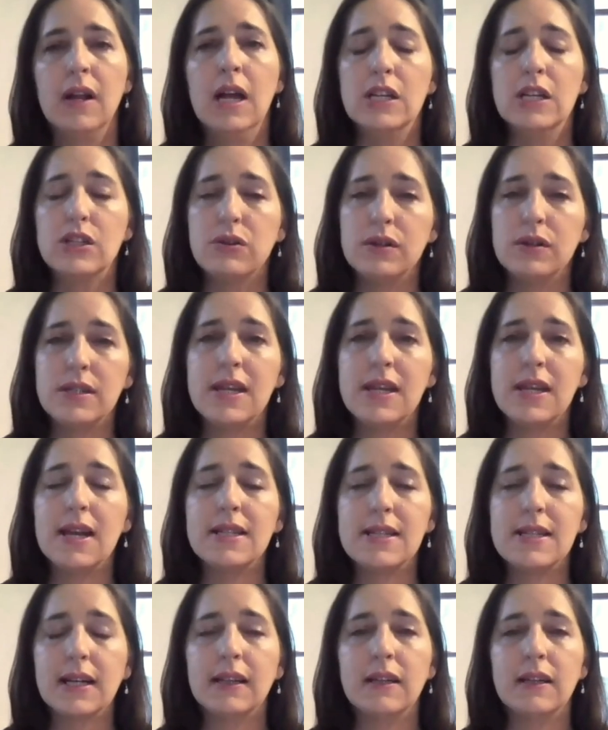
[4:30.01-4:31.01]
So it sends
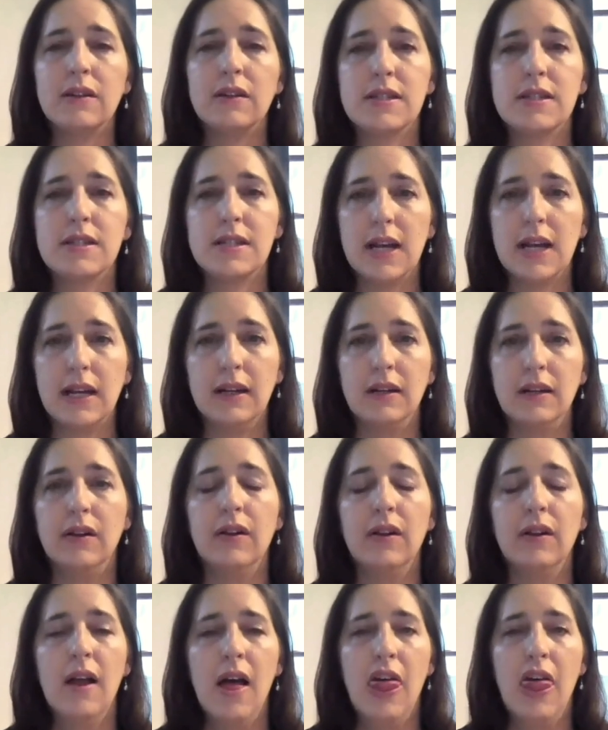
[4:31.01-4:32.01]
a clear
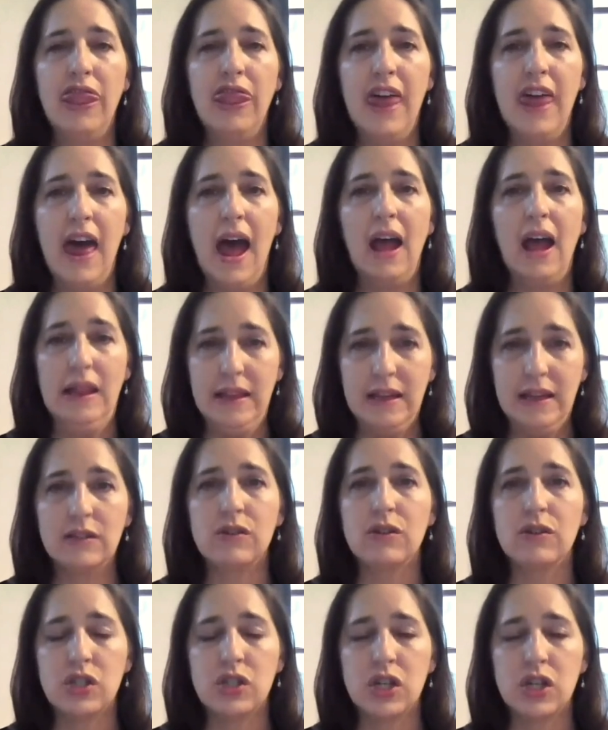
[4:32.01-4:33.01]
signal that these
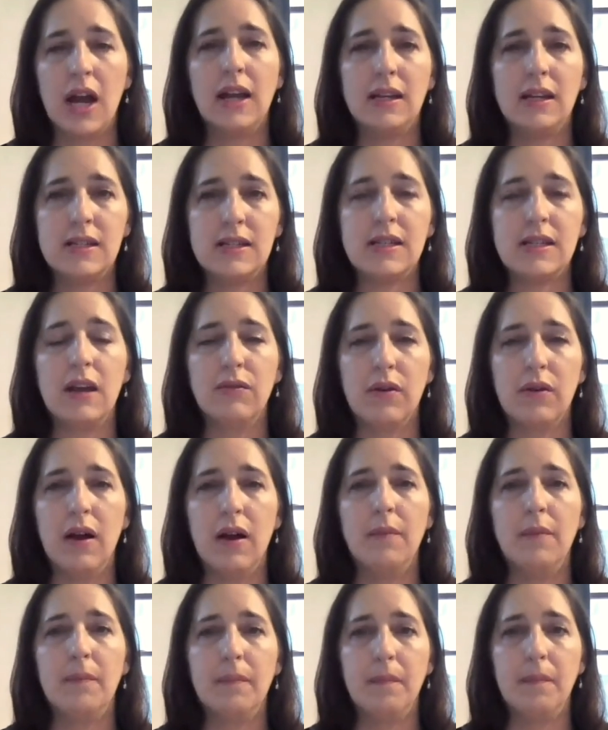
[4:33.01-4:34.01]
are Chinese
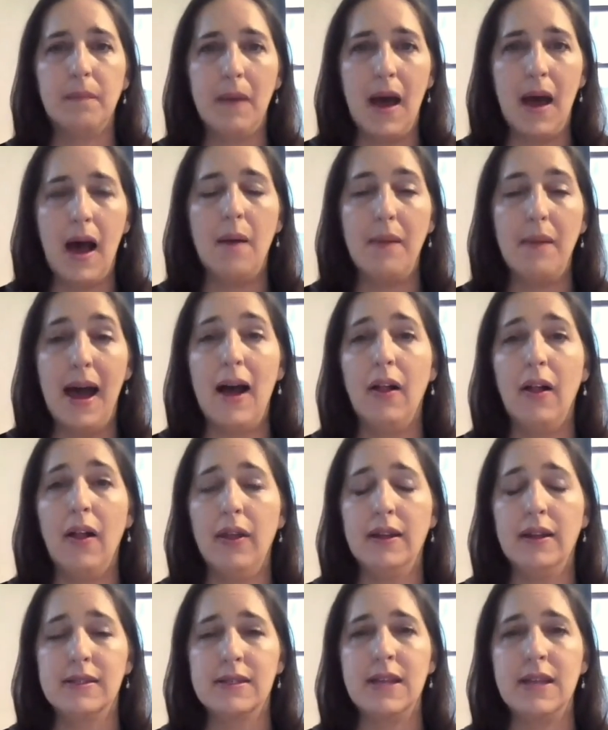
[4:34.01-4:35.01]
state-run
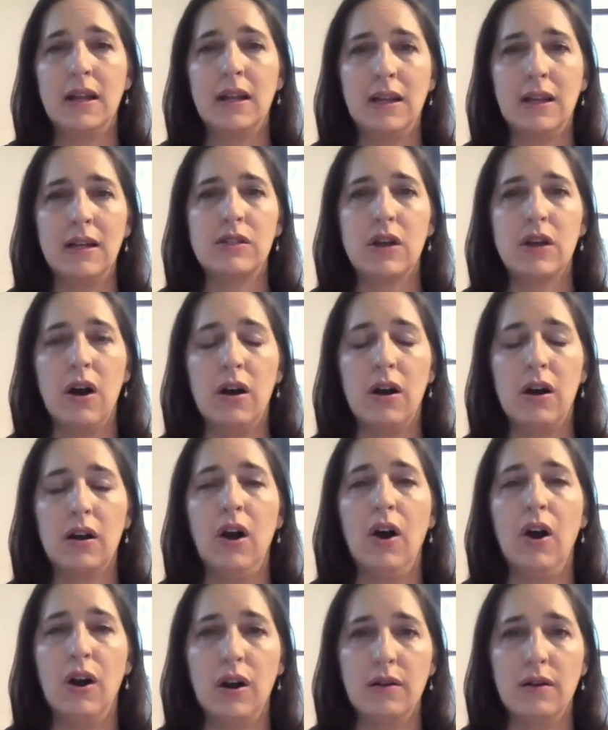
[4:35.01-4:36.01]
outlets, that these are
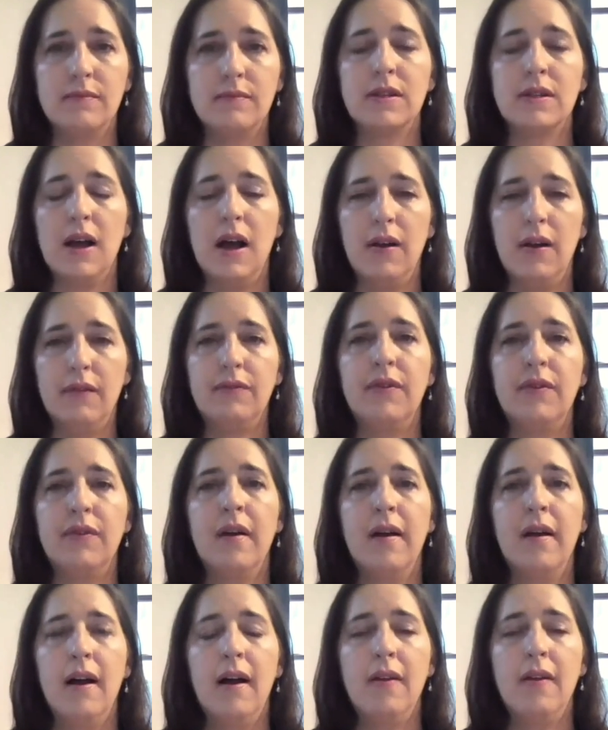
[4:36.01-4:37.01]
arms of
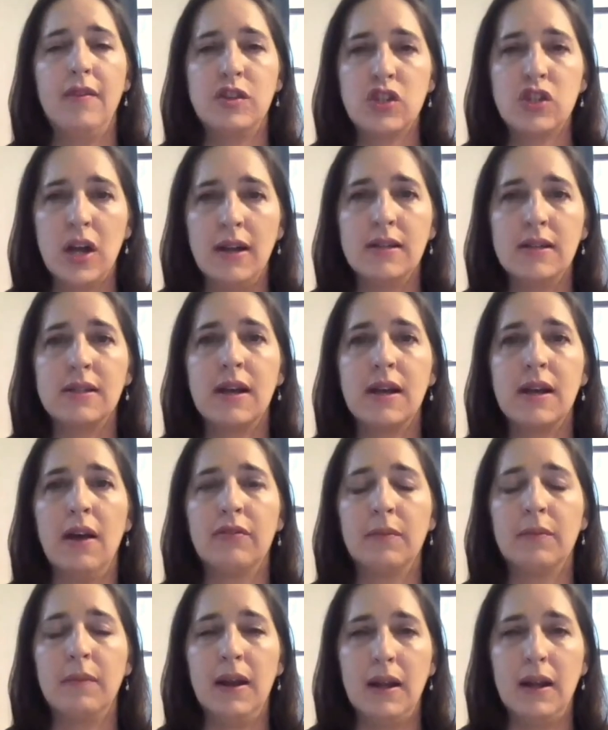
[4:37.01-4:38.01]
the Chinese
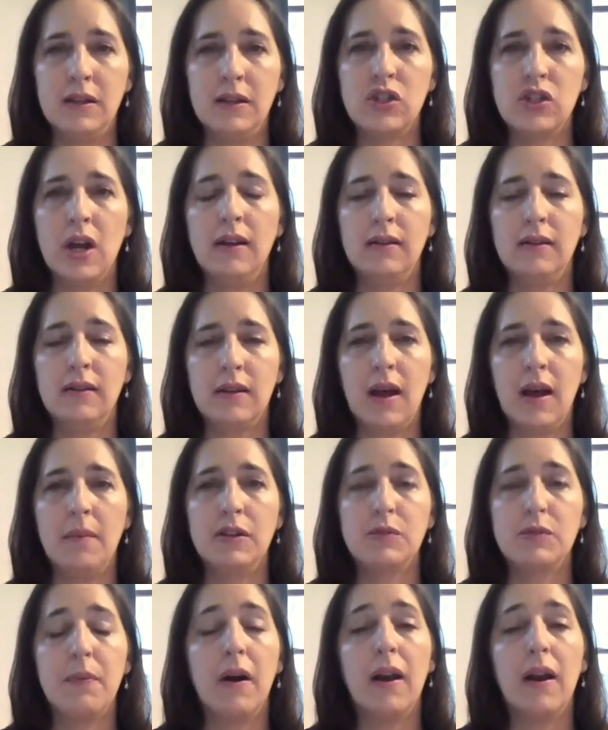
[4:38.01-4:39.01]
government and the Chinese
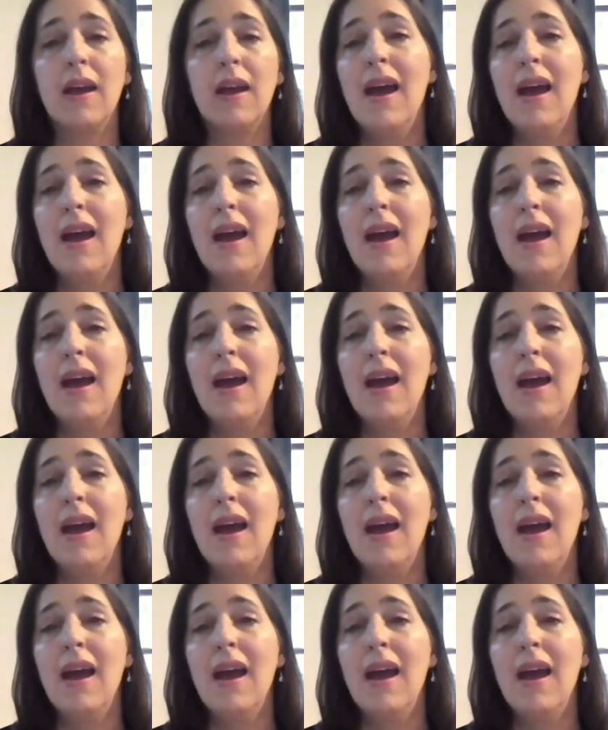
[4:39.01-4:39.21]
Communist Party.